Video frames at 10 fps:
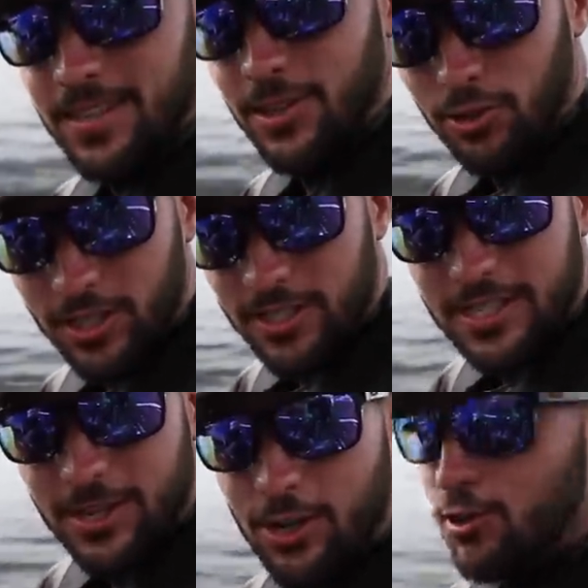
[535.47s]
Little does
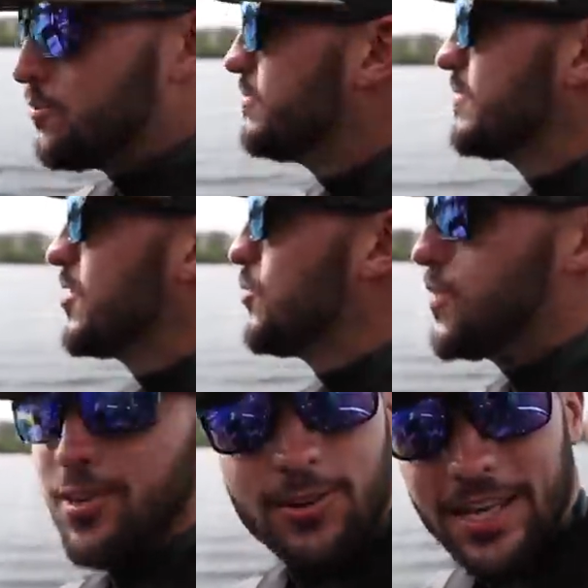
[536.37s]
he know,
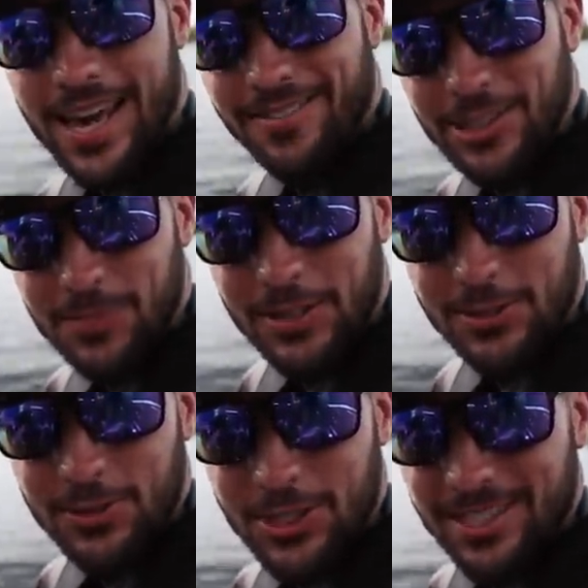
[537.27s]
we only have
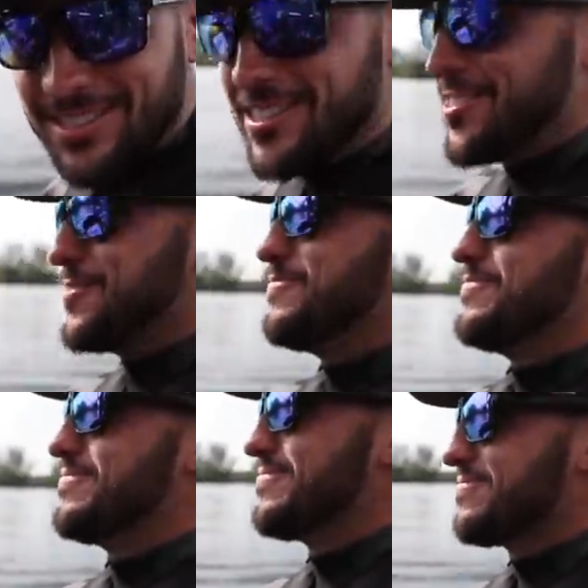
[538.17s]
experience with jet skis.
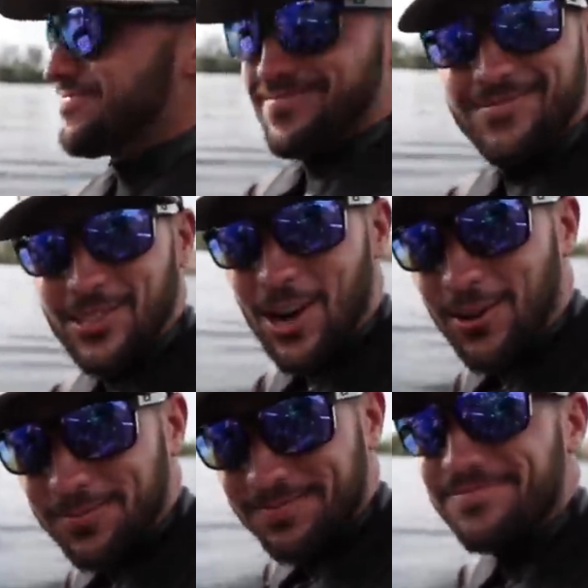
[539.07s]
So